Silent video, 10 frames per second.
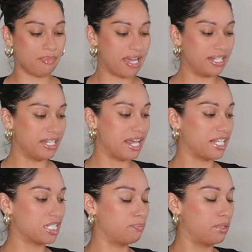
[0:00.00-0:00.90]
my
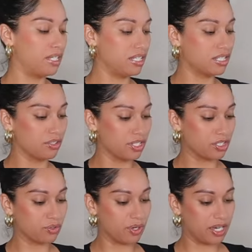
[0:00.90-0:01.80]
next piece, so
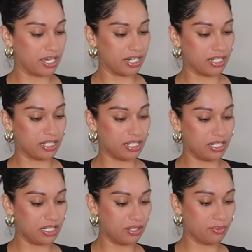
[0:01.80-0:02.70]
let's go ahead and
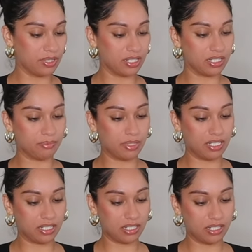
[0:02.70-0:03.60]
see what this
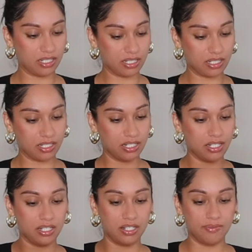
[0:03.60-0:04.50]
piece is.
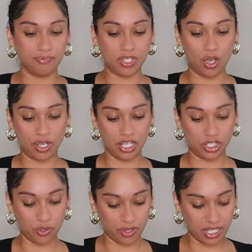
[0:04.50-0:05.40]
Okay,
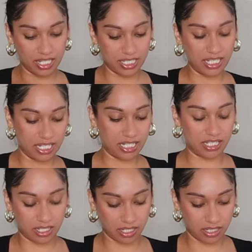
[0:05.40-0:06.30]
so this
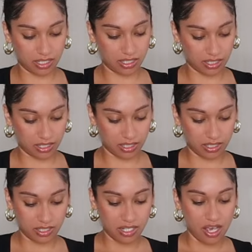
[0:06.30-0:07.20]
is
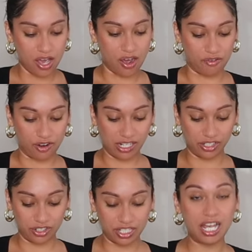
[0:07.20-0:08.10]
a
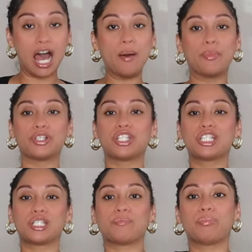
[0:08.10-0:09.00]
regular top, which
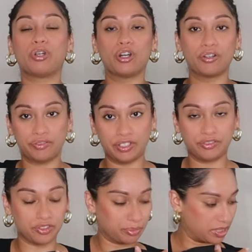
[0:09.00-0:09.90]
this is perfect
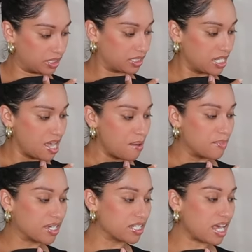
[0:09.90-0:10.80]
for me
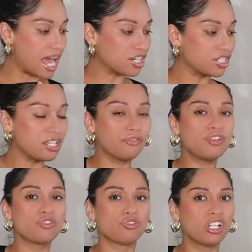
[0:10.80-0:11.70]
because it
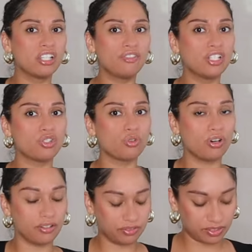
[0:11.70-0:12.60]
feels really, really
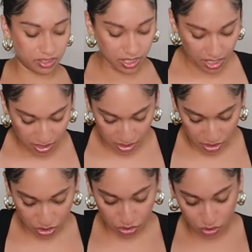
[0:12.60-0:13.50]
soft.
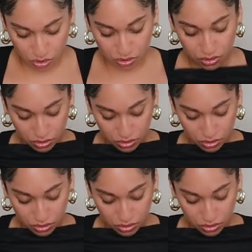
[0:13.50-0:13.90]
This